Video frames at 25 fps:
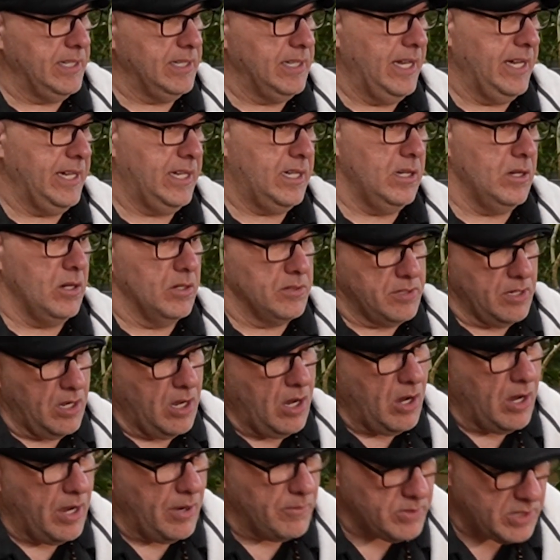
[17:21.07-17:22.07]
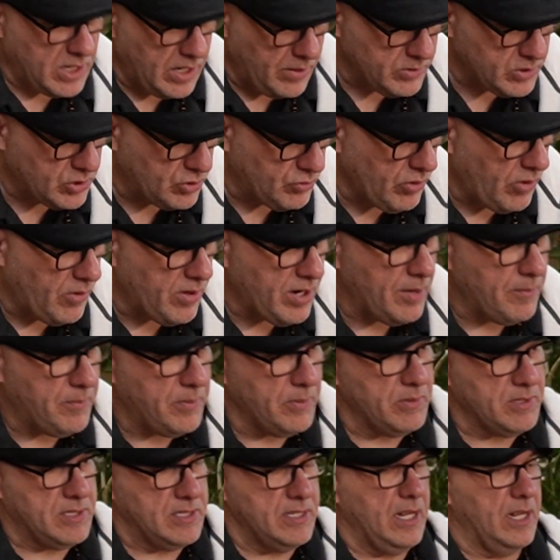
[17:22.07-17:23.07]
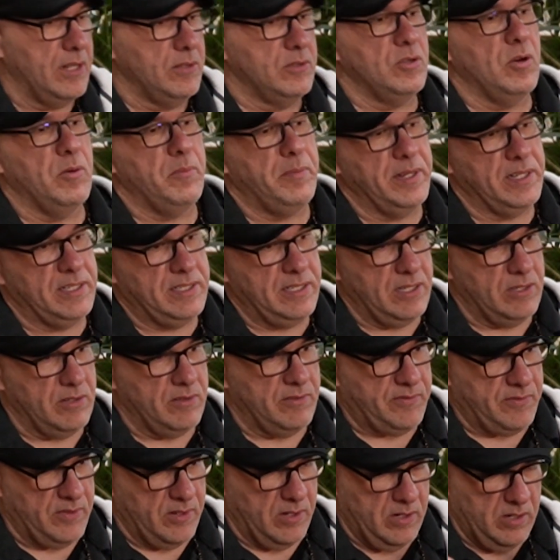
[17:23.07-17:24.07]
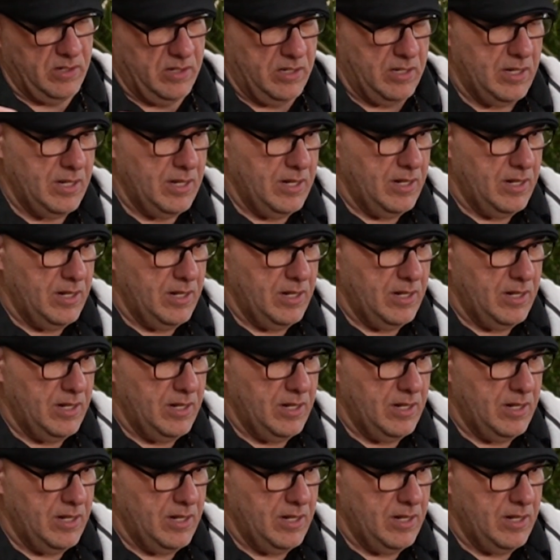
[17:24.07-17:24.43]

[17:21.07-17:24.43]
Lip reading: Like, you know, it's like, oh, when I was growing up, it was no big deal for